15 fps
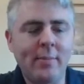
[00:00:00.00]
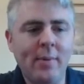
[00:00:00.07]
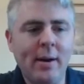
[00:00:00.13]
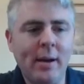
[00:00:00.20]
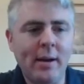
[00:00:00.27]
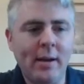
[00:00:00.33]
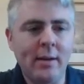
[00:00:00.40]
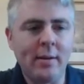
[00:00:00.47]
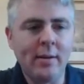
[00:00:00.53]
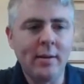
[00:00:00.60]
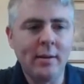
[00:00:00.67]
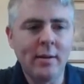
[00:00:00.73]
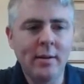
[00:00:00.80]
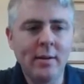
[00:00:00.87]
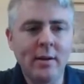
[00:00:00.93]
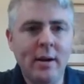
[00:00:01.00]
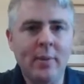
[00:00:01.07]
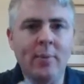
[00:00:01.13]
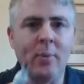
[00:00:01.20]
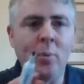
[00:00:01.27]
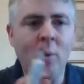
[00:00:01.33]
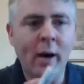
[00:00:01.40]
the bracket
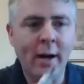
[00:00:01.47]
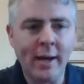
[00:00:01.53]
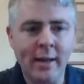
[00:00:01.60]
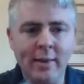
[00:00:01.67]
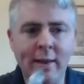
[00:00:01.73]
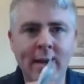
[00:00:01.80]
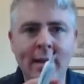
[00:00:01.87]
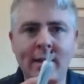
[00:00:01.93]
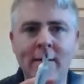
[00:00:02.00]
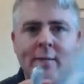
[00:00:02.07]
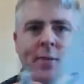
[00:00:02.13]
and the y at the end